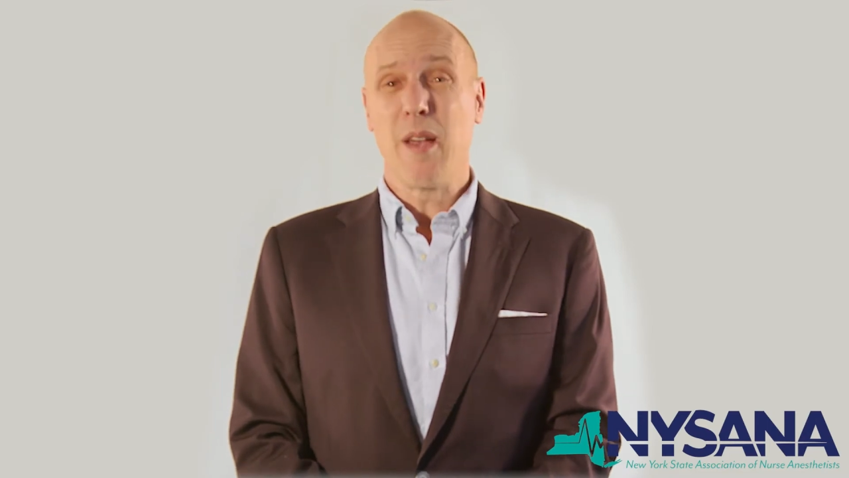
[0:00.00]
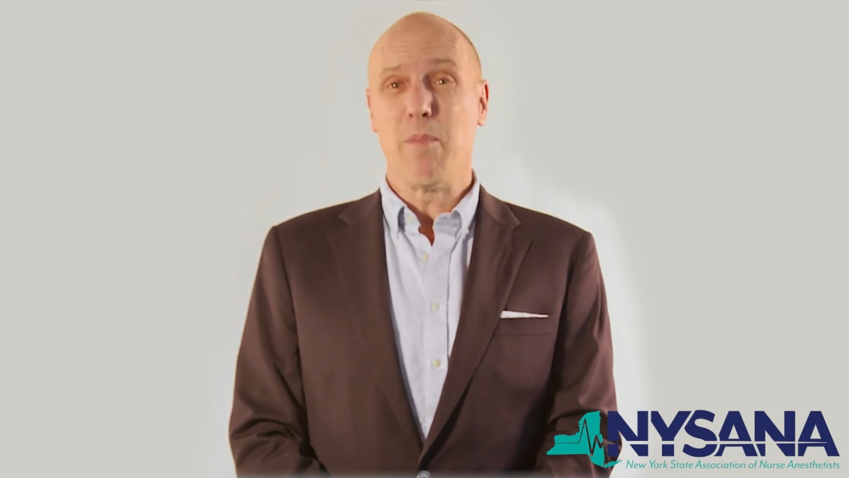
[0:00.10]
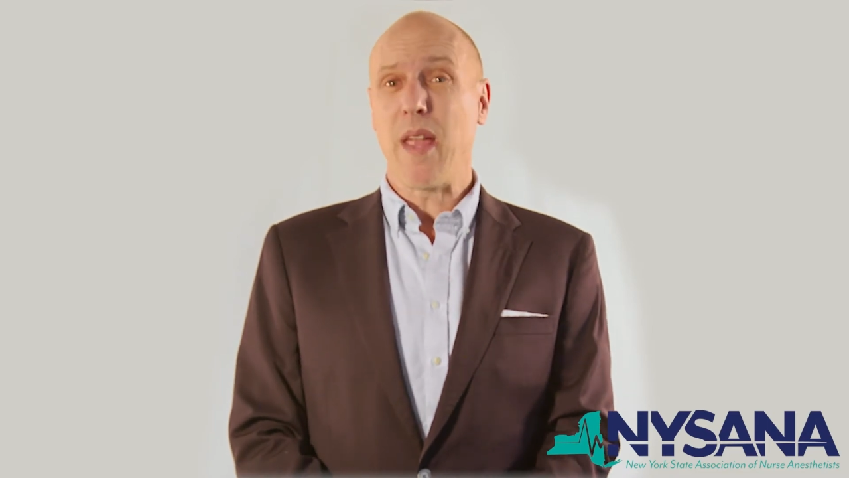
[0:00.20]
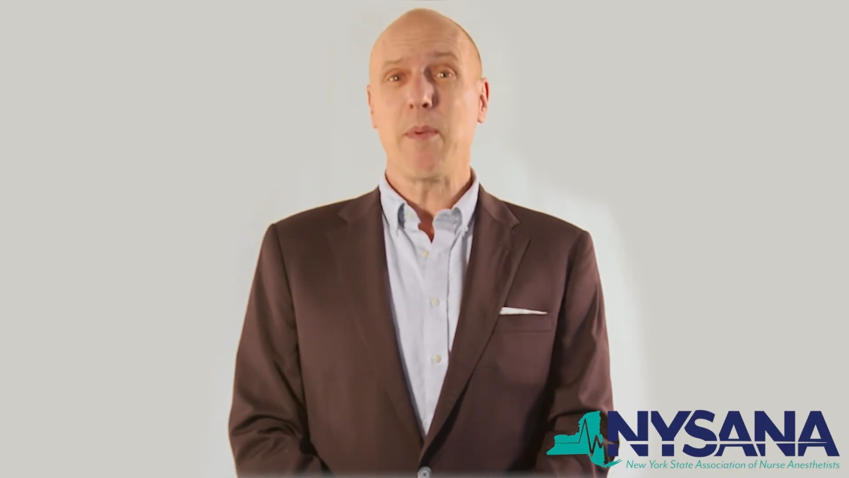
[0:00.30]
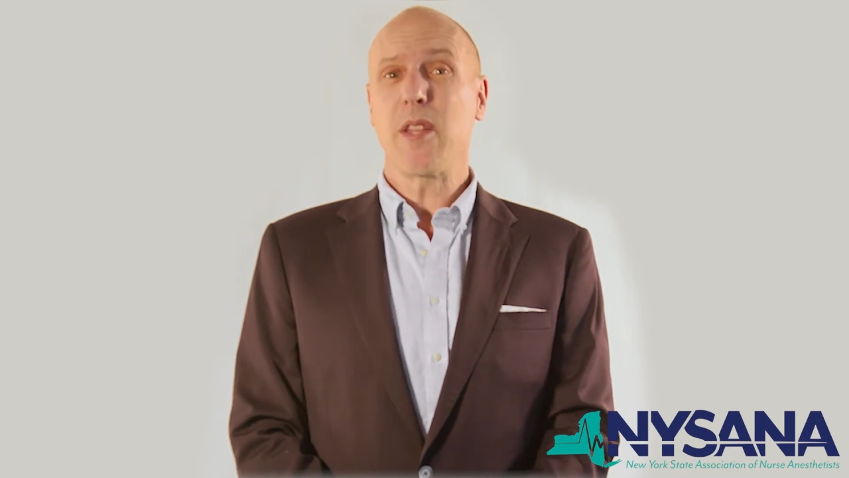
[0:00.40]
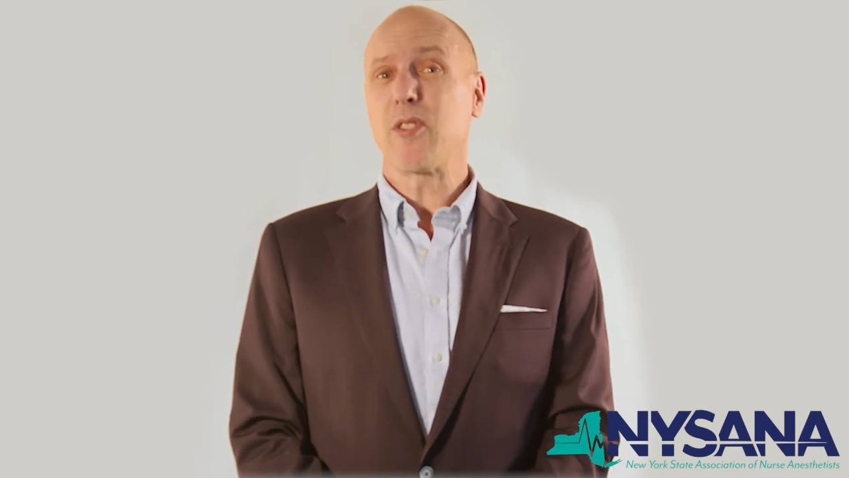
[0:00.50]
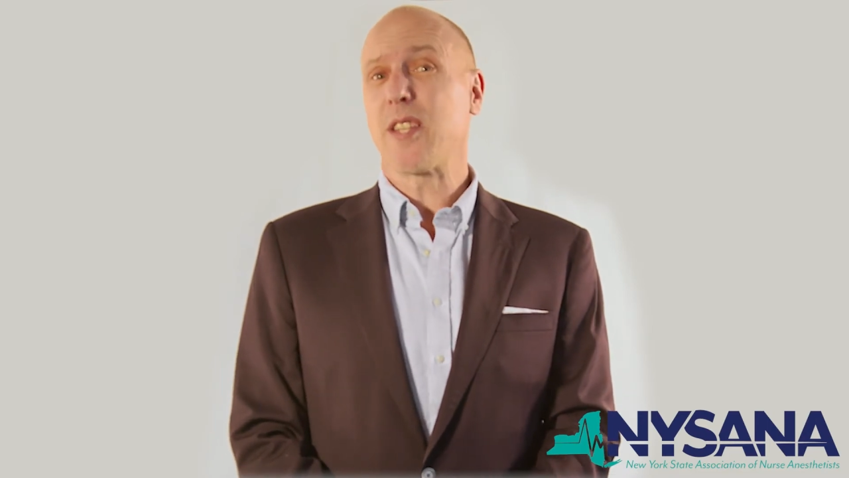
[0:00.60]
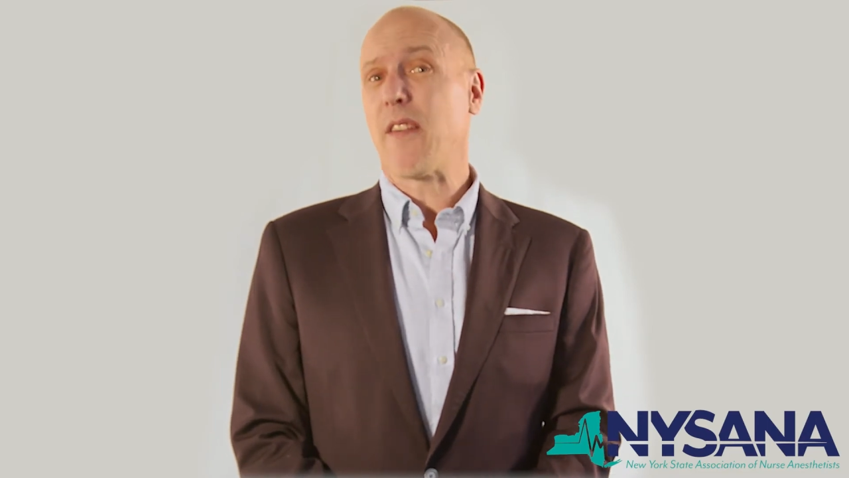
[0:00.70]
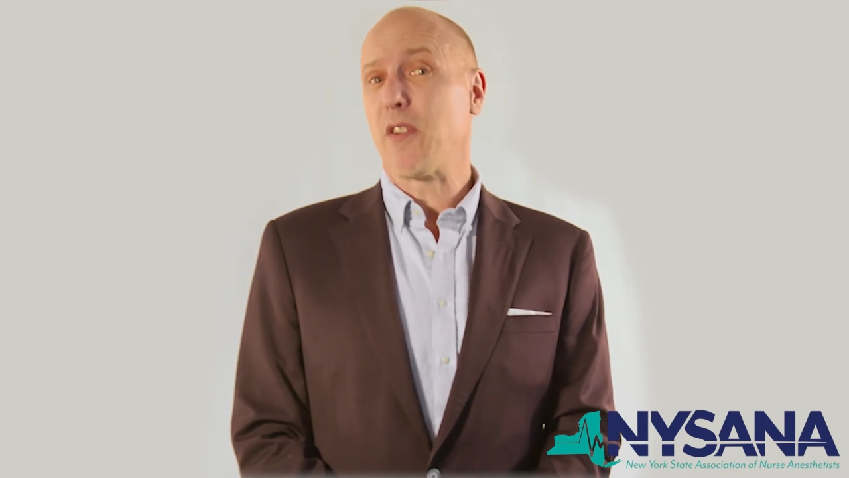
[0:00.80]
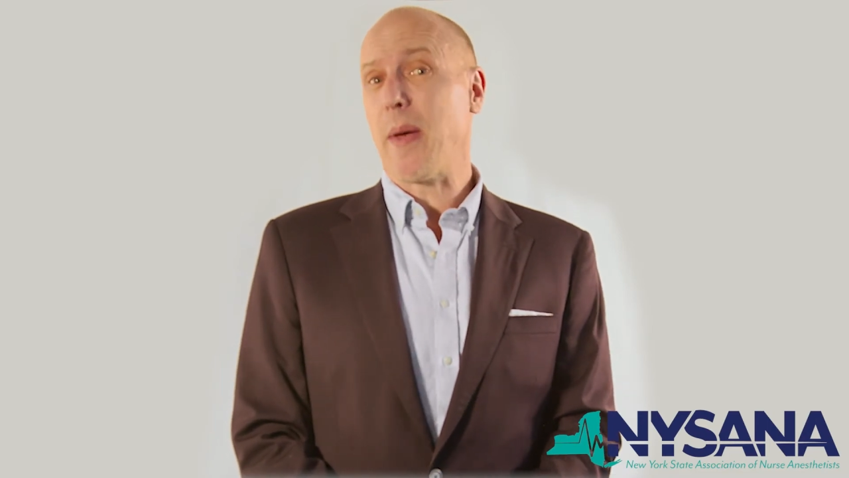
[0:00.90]
Maybe they're just
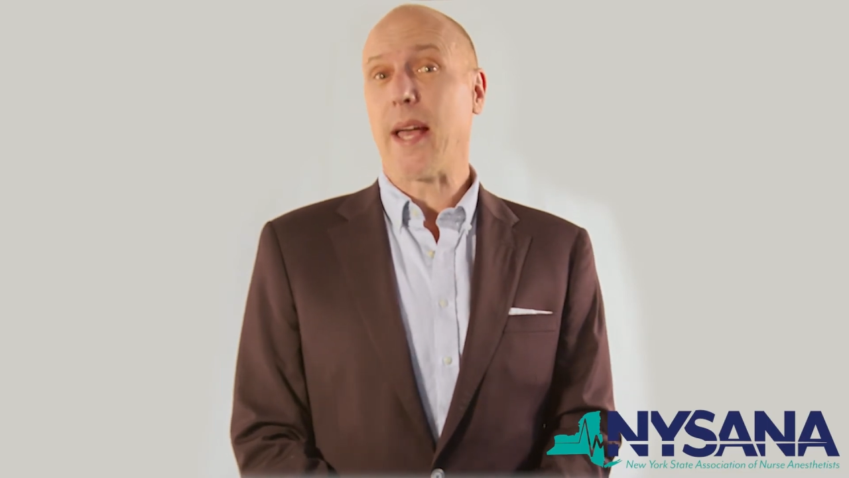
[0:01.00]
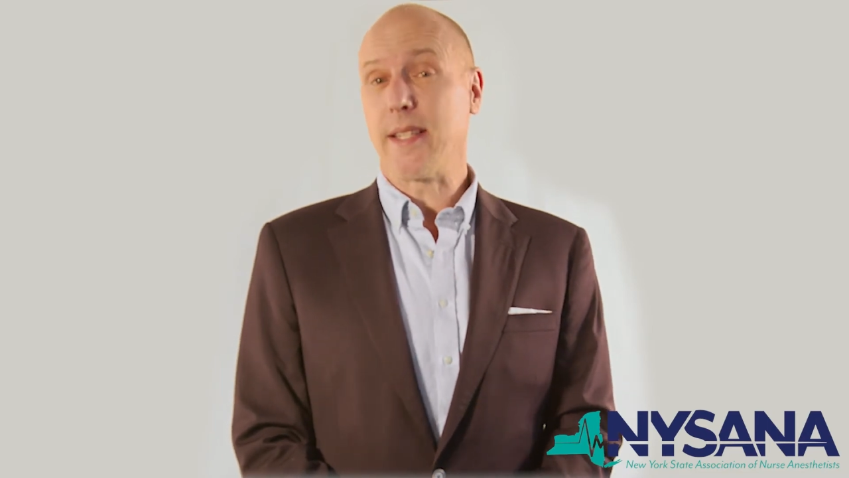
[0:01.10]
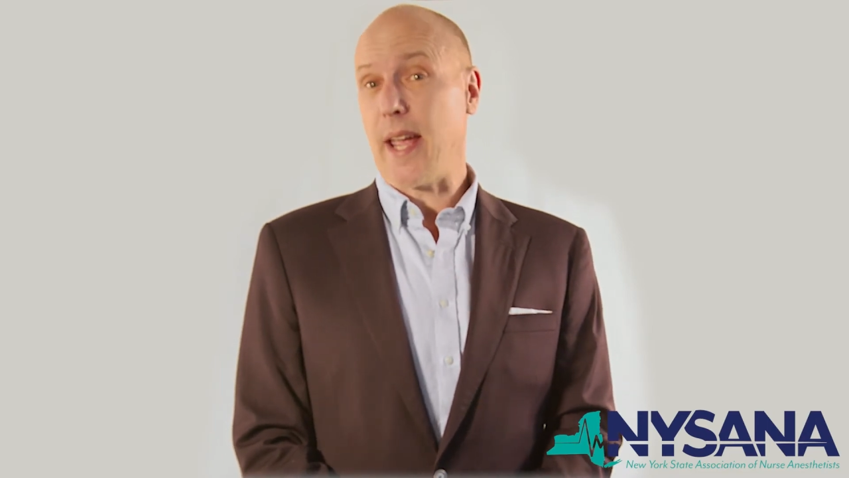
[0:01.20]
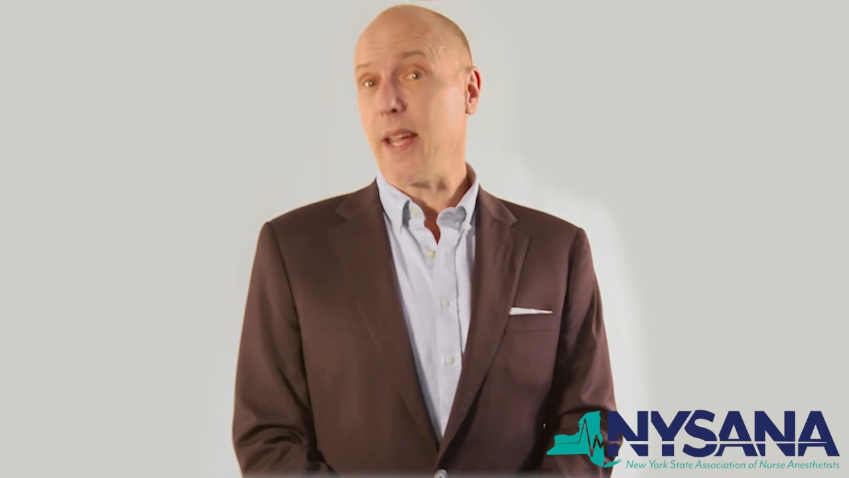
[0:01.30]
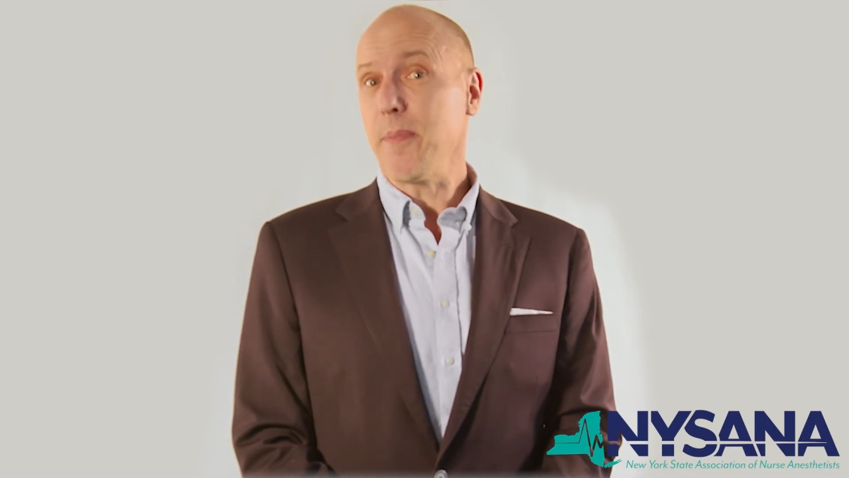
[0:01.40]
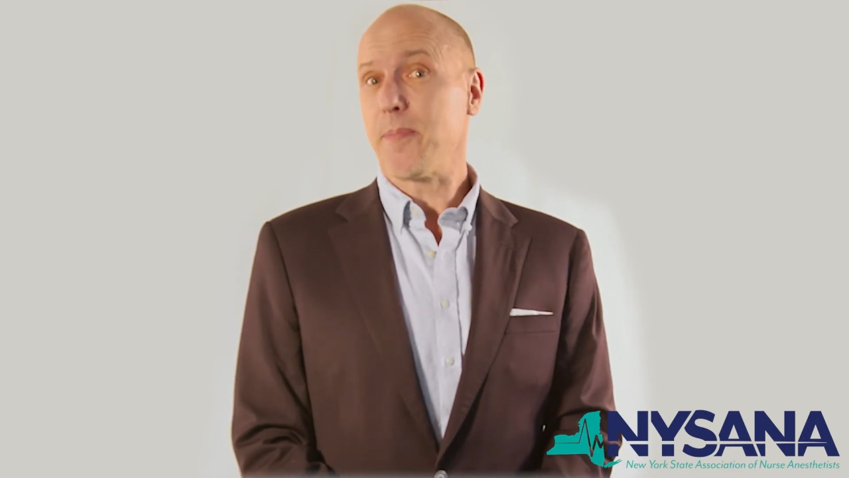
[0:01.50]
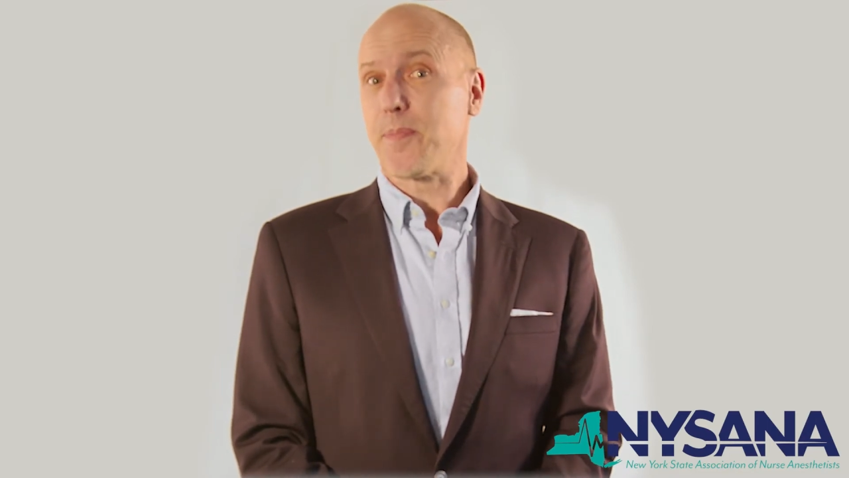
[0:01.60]
having a bad day.